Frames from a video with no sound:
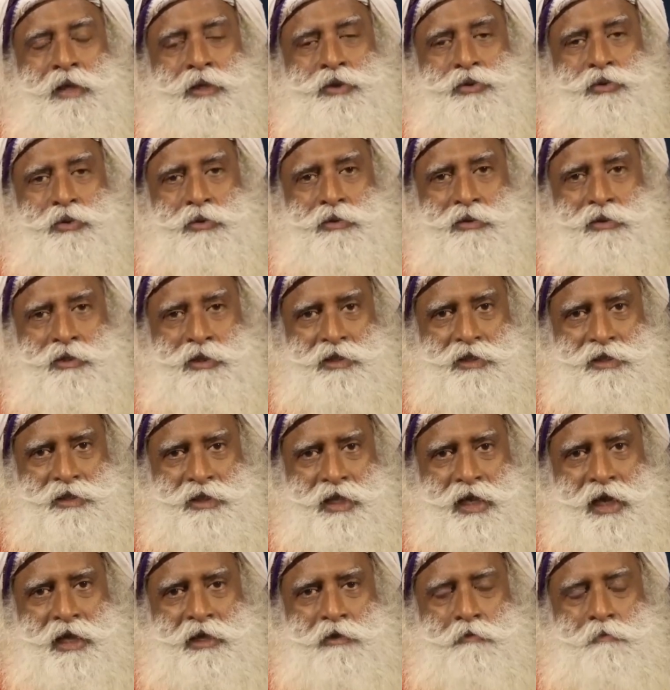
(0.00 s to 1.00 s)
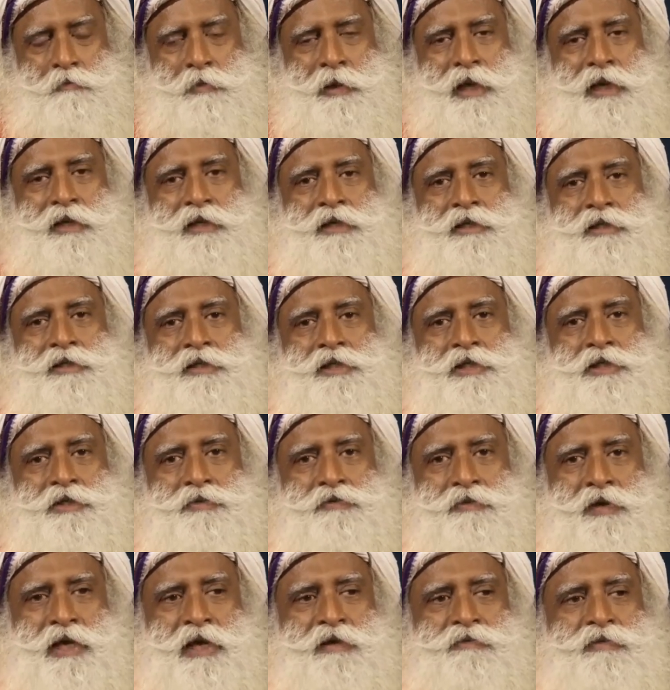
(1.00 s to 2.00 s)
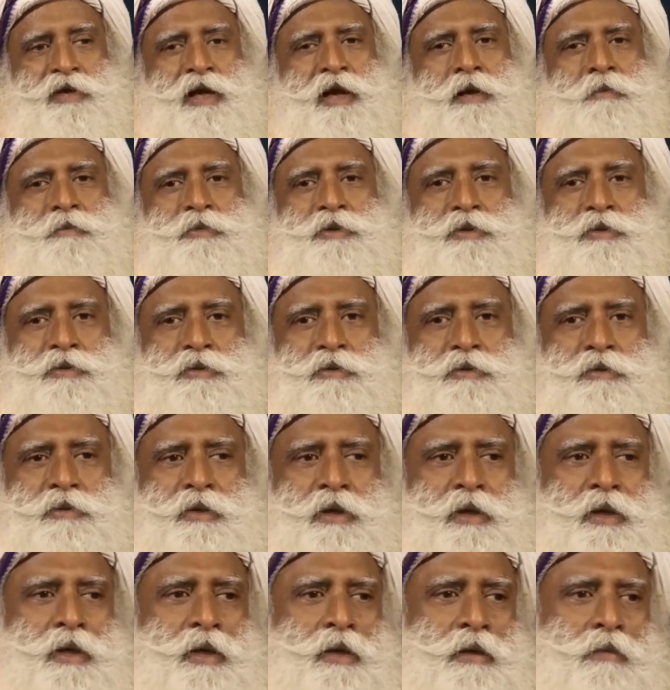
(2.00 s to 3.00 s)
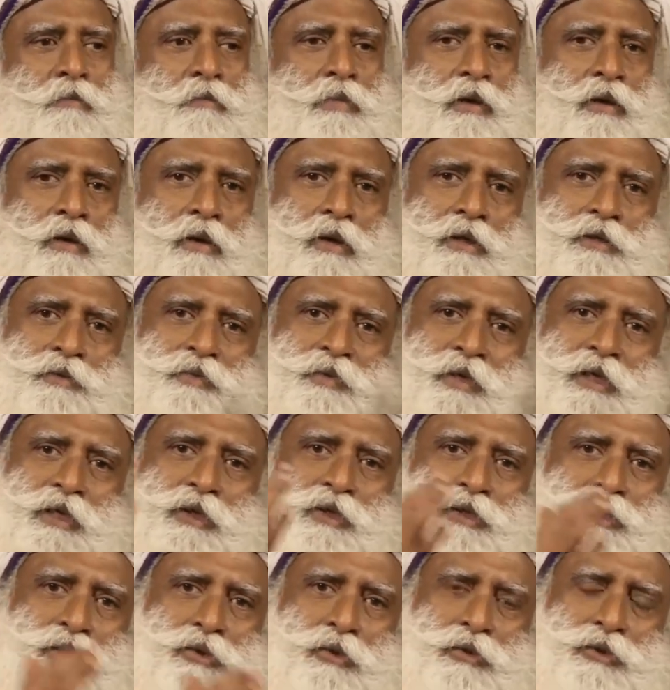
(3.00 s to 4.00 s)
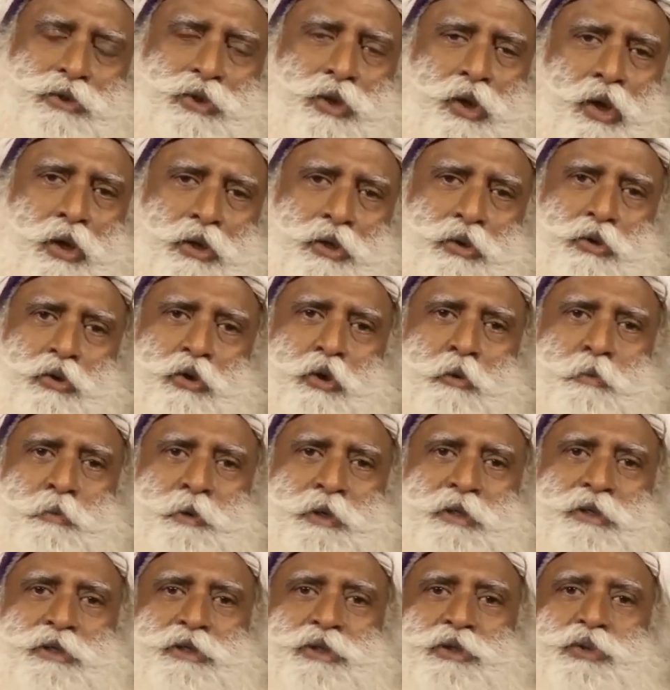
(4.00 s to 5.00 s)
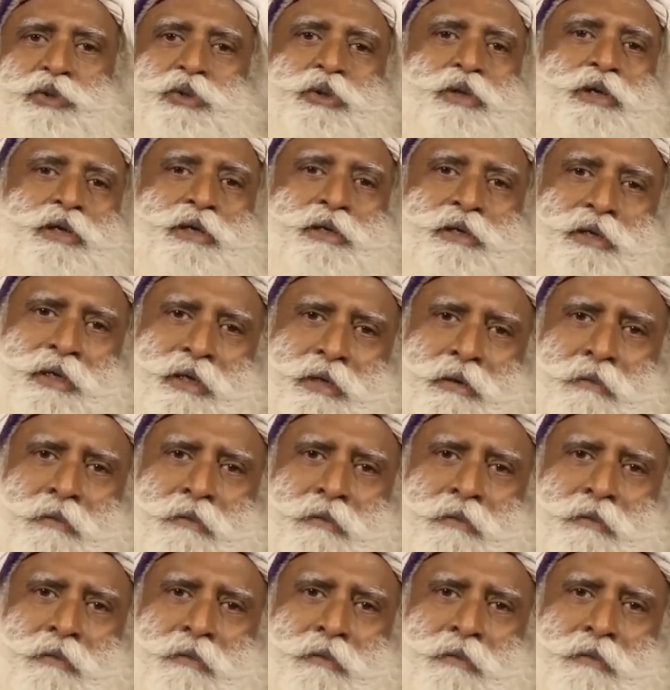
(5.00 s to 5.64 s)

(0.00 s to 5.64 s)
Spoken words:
So this kind of practices we have come to because we saw Europeans doing